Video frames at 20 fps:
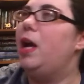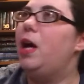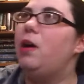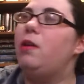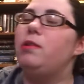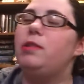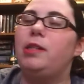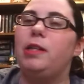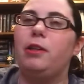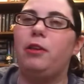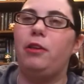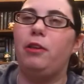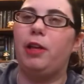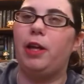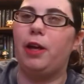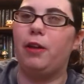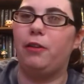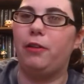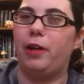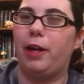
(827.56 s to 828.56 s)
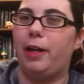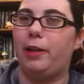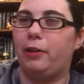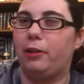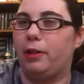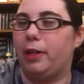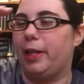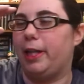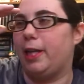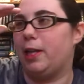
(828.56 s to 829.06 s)
was either the other night or
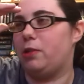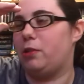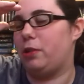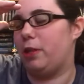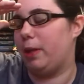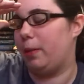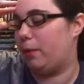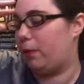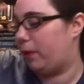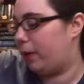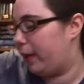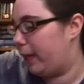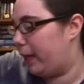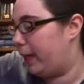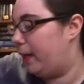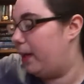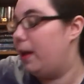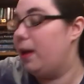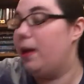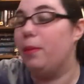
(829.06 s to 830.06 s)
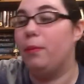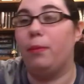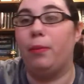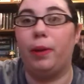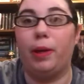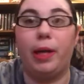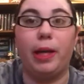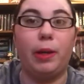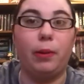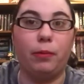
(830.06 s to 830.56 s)
yesterday morning,
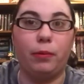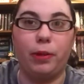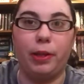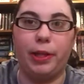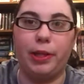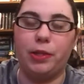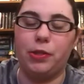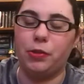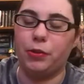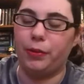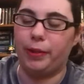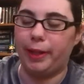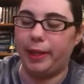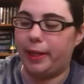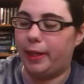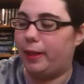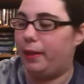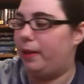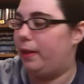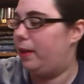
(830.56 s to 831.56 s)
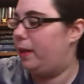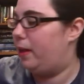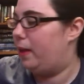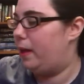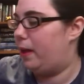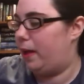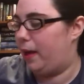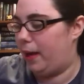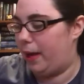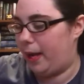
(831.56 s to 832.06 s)
but I am really enjoying it,
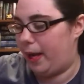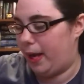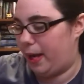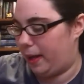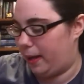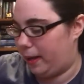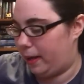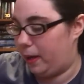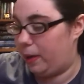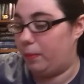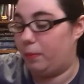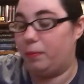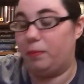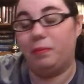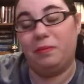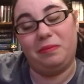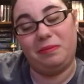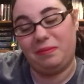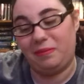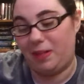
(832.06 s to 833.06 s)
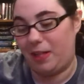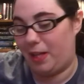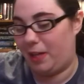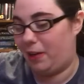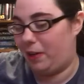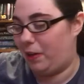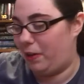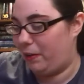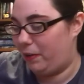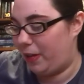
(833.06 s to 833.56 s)
and I don't
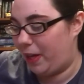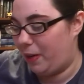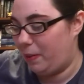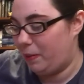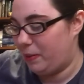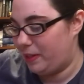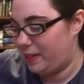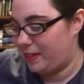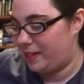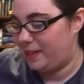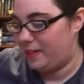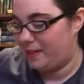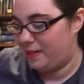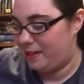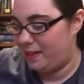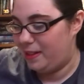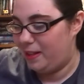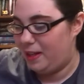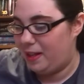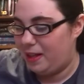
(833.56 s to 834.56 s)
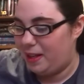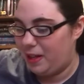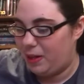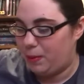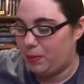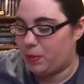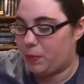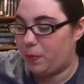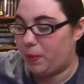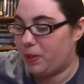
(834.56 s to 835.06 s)
know. That
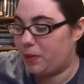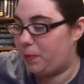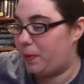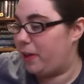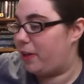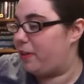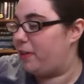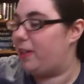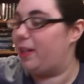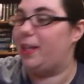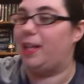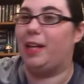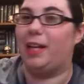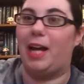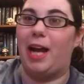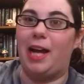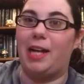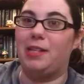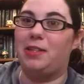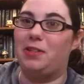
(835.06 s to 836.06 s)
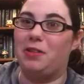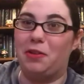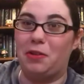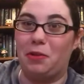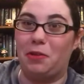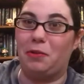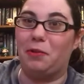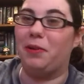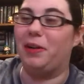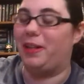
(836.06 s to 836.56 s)
was much better than the last
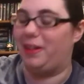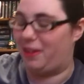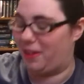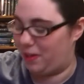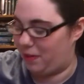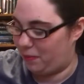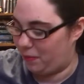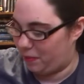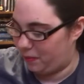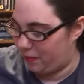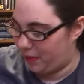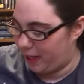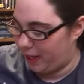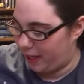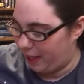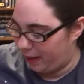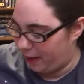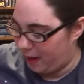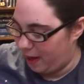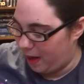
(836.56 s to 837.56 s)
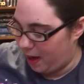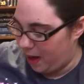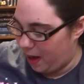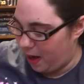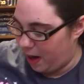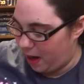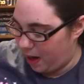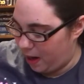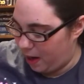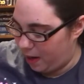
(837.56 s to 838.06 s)
3 that I've been reading.
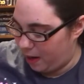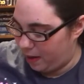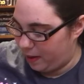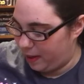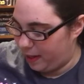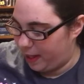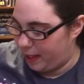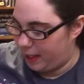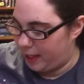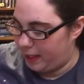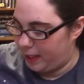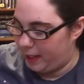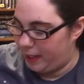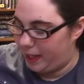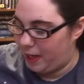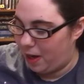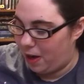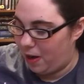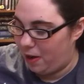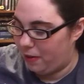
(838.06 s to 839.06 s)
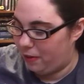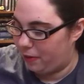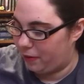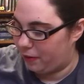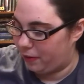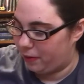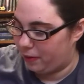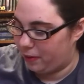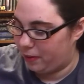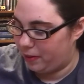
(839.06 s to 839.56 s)
And then the
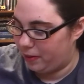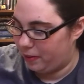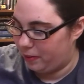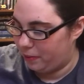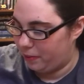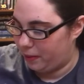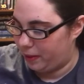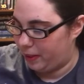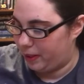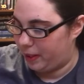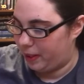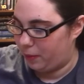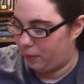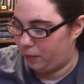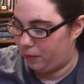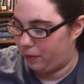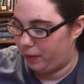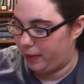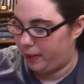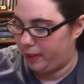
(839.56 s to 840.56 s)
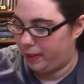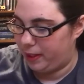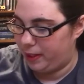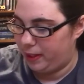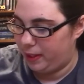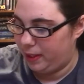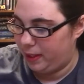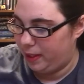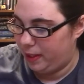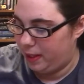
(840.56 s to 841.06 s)
other one that I'm
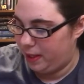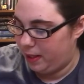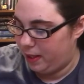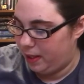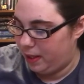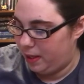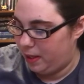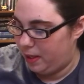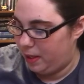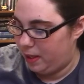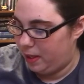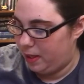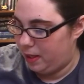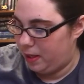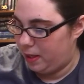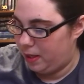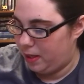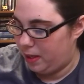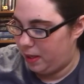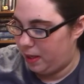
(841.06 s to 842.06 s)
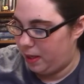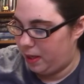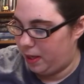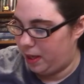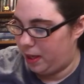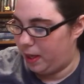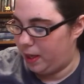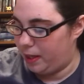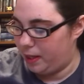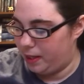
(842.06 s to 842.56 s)
reading
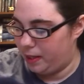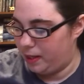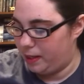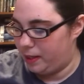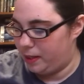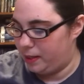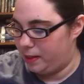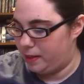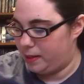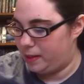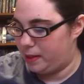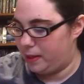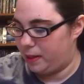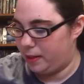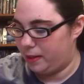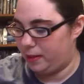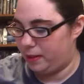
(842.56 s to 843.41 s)
is